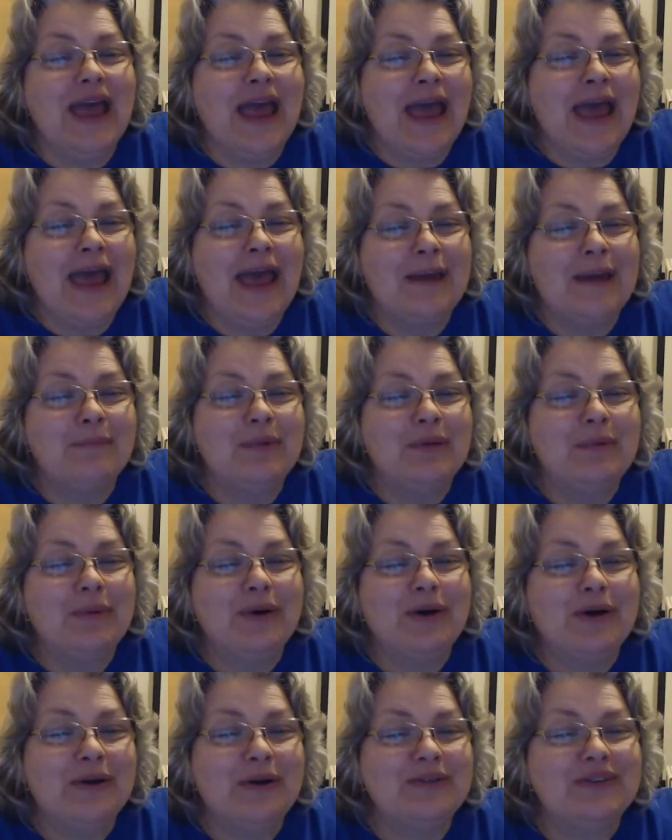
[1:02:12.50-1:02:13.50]
Happy
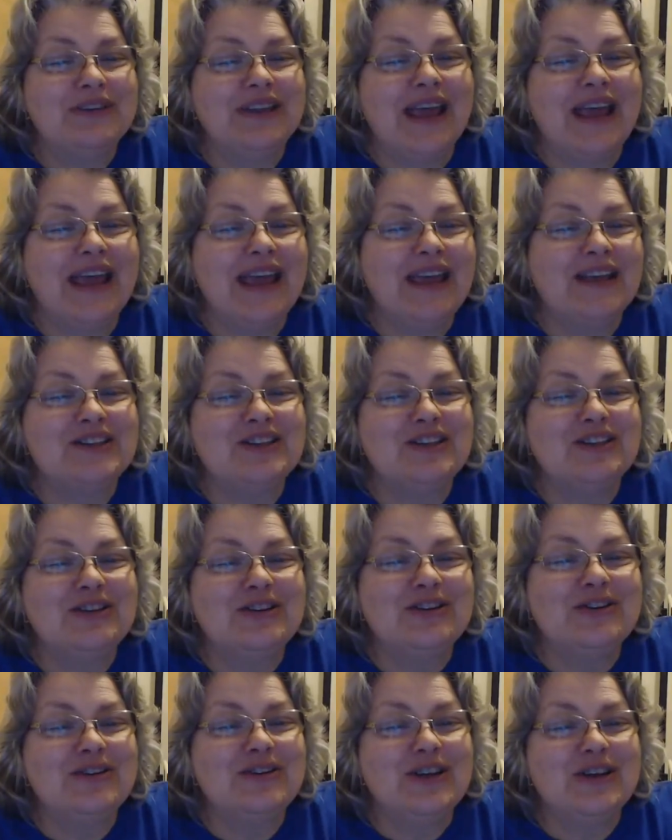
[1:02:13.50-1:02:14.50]
birthday
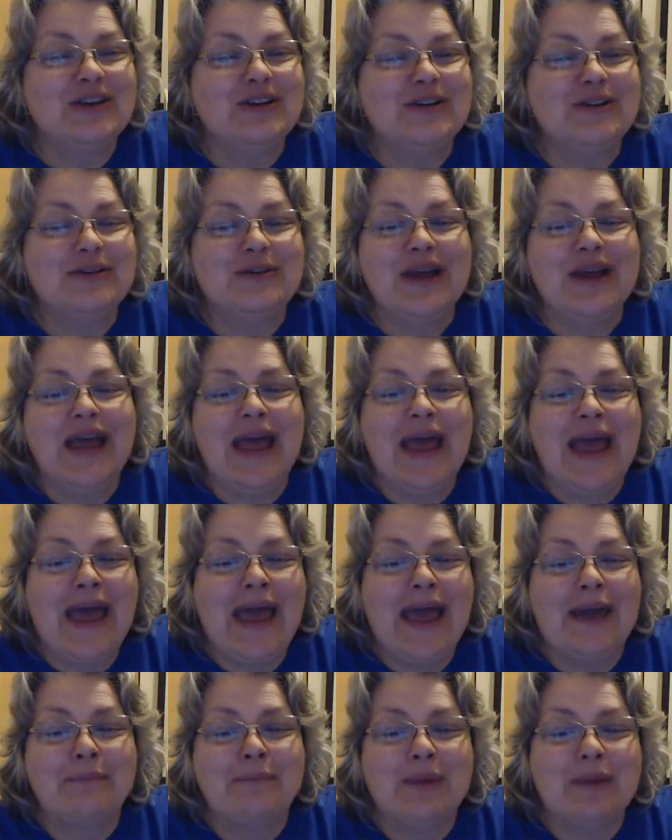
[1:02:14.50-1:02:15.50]
to you.
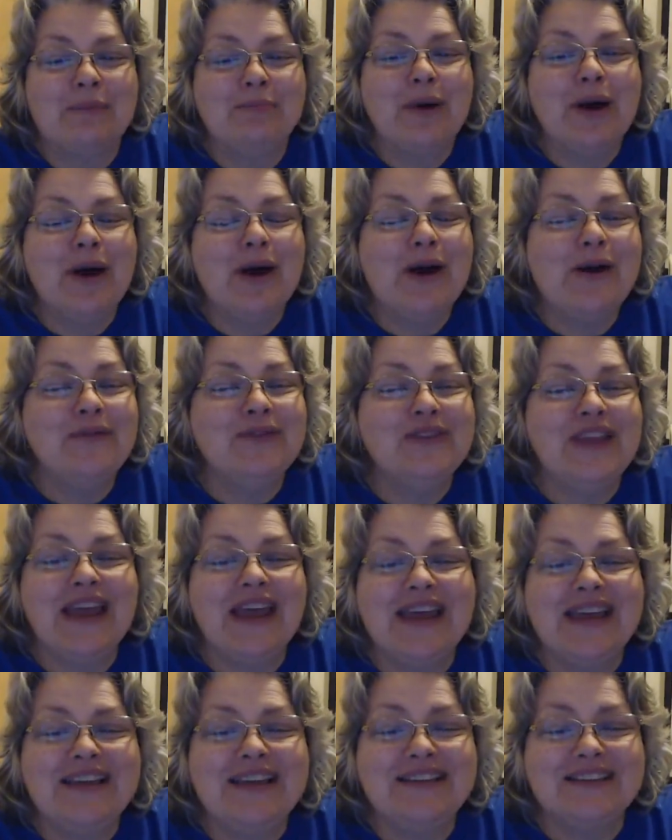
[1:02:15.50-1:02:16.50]
Happy
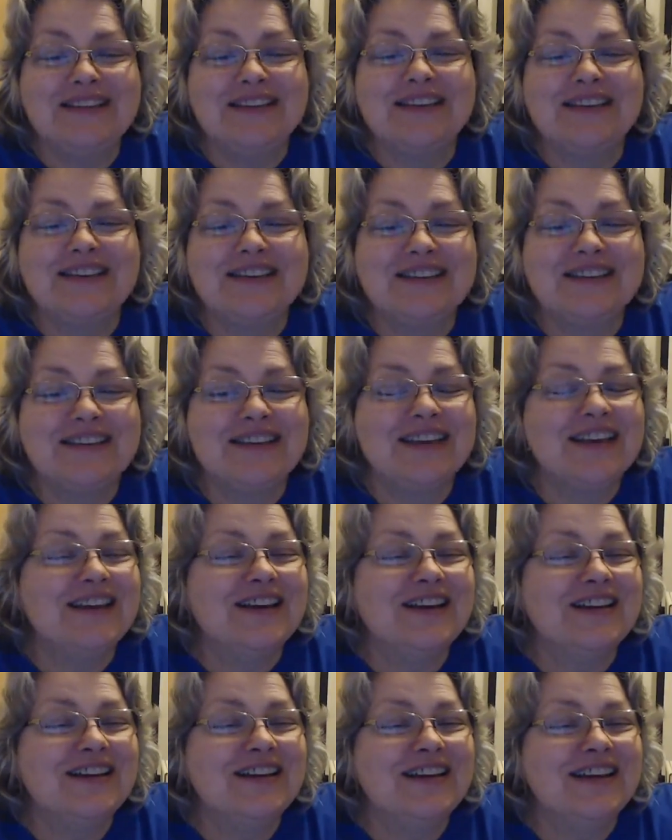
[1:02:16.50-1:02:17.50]
birthday,
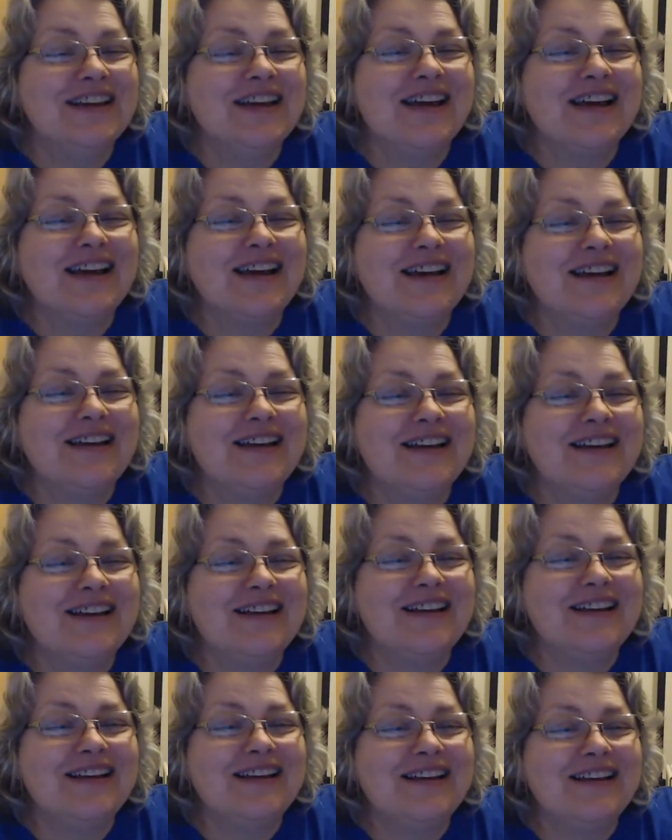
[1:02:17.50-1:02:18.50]

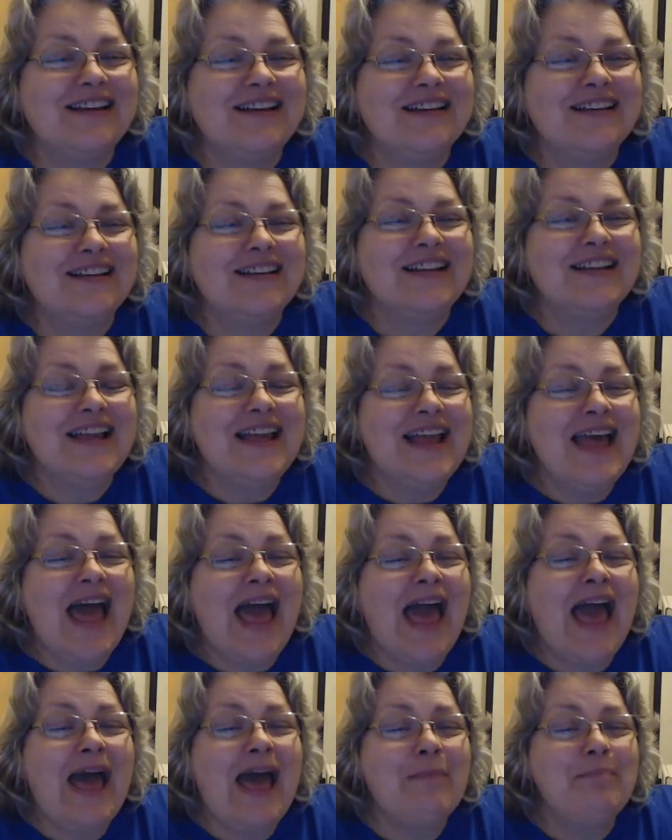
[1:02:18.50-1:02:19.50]
Cecilia.
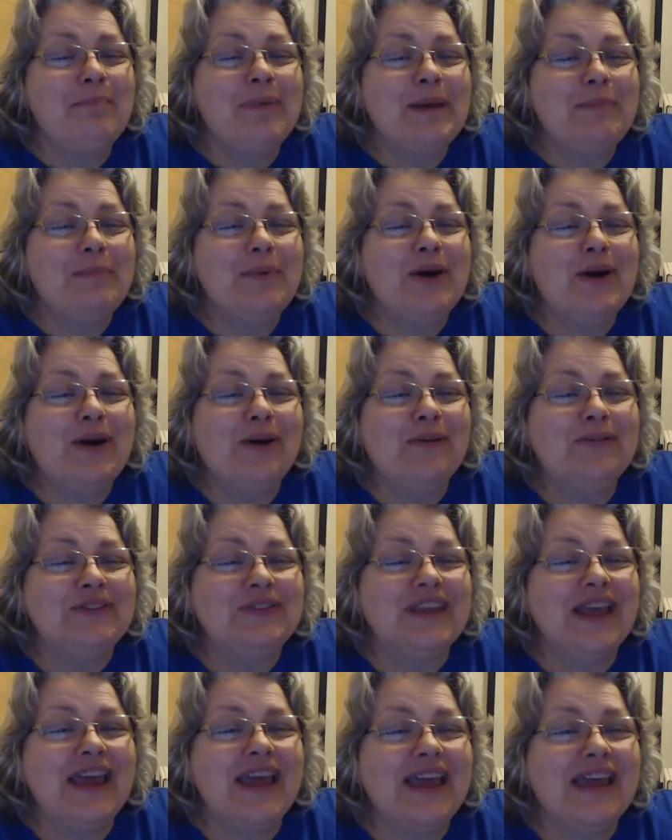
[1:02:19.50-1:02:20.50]
Happy
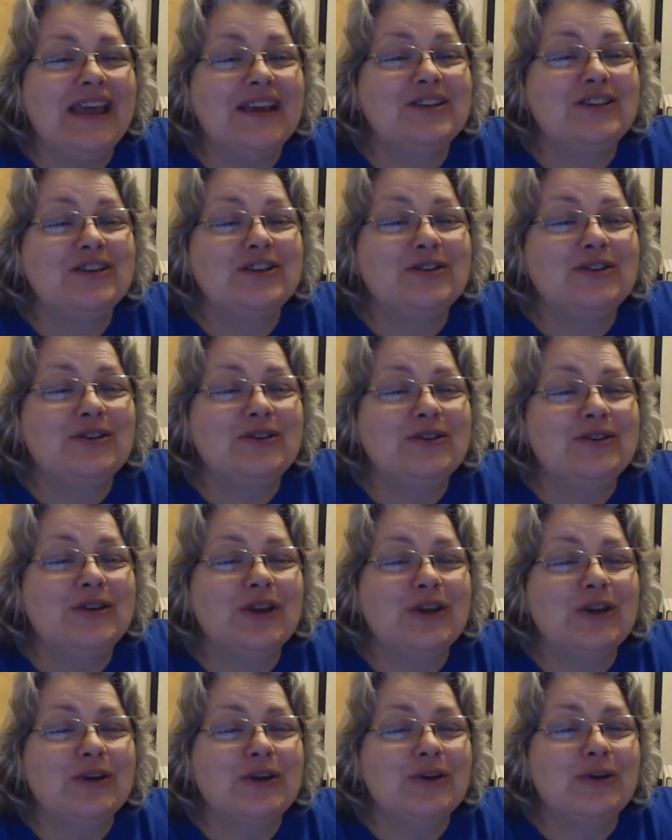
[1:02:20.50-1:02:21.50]
birthday to
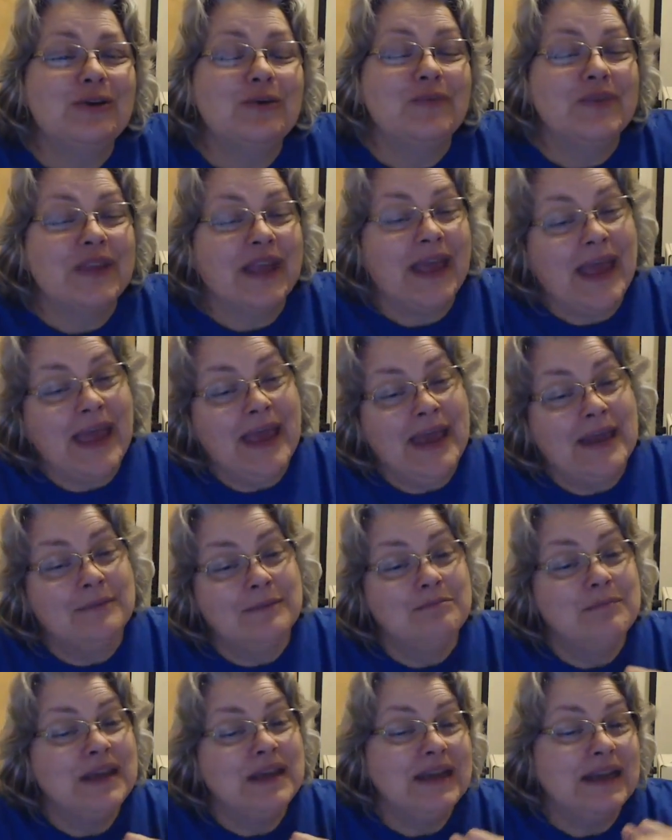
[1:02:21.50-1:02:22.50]
you.
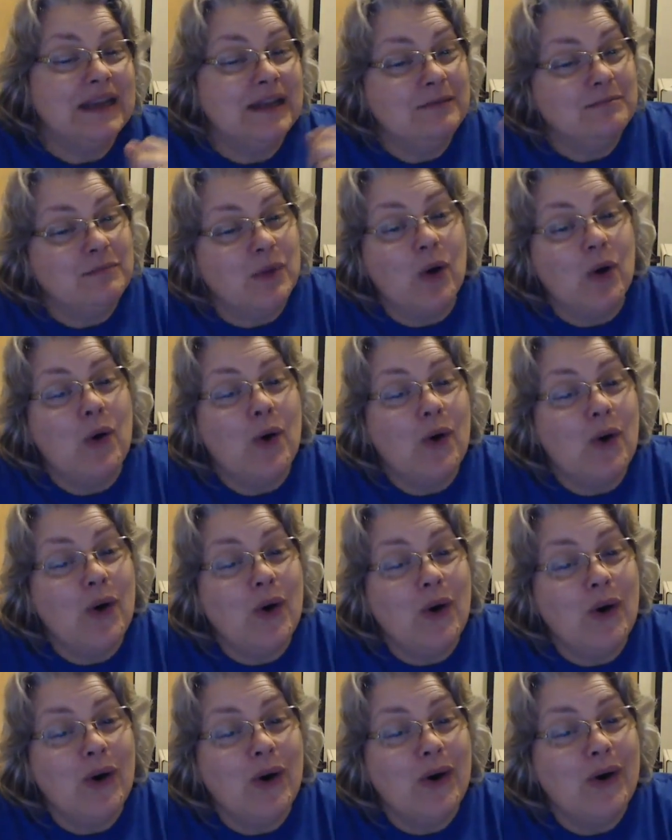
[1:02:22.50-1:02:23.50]
And many
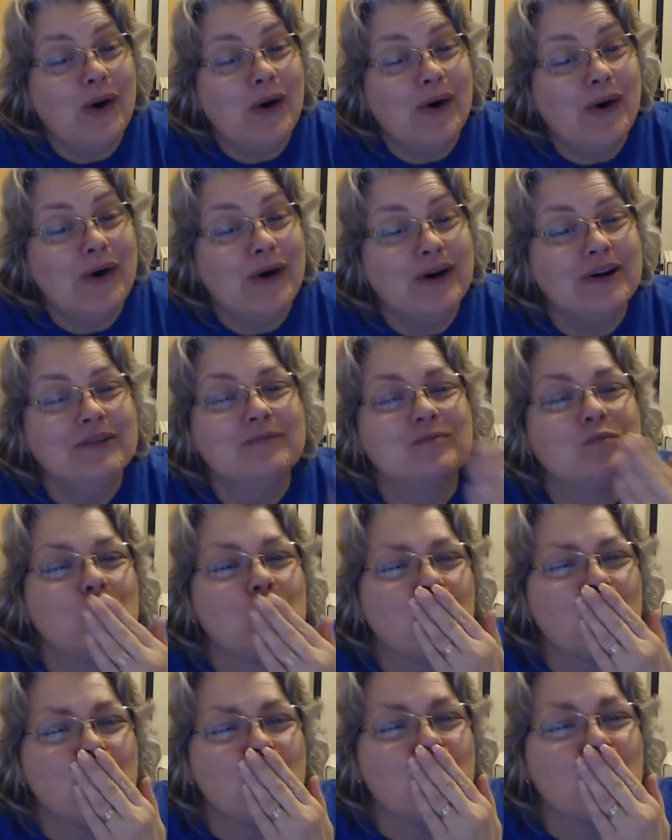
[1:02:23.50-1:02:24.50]
more.
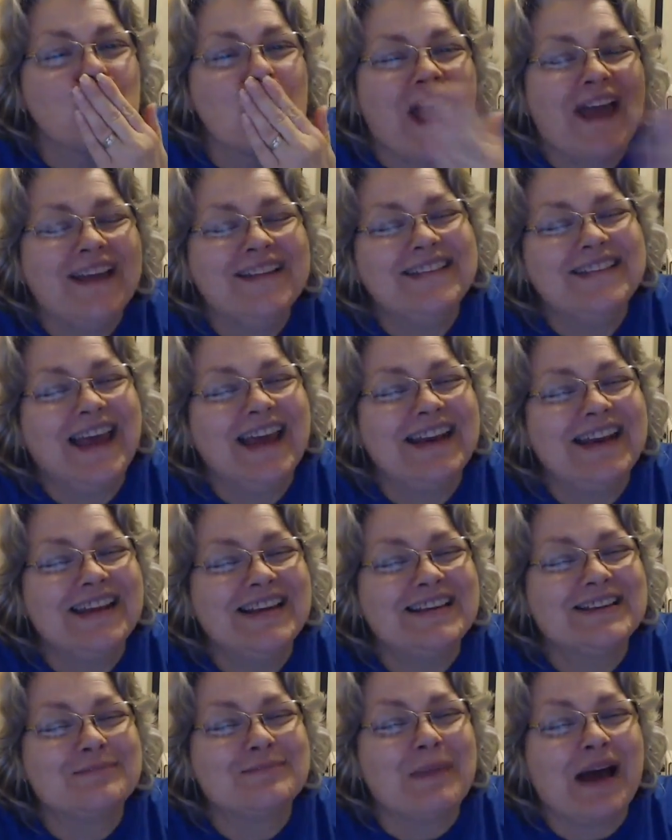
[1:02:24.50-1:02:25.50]
That
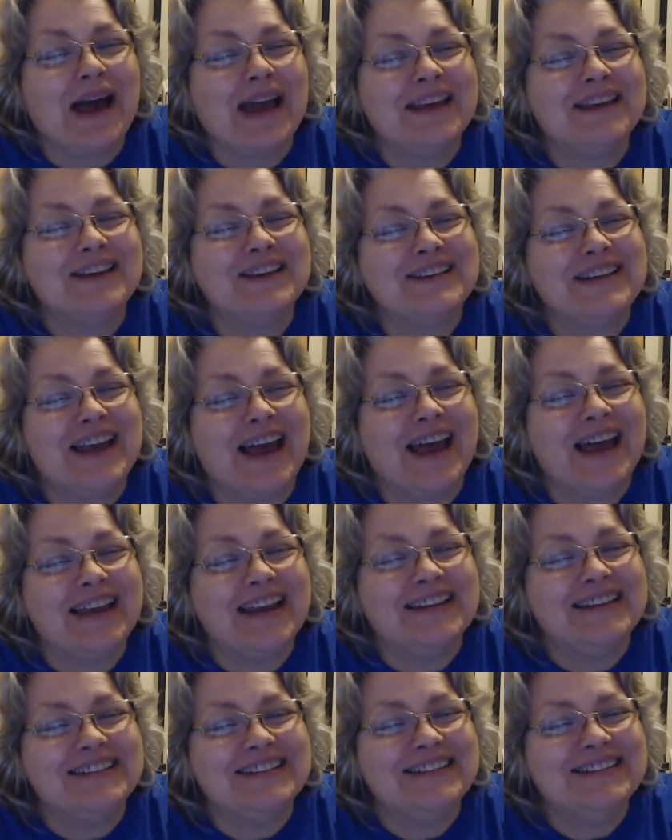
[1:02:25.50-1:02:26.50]
is my good night.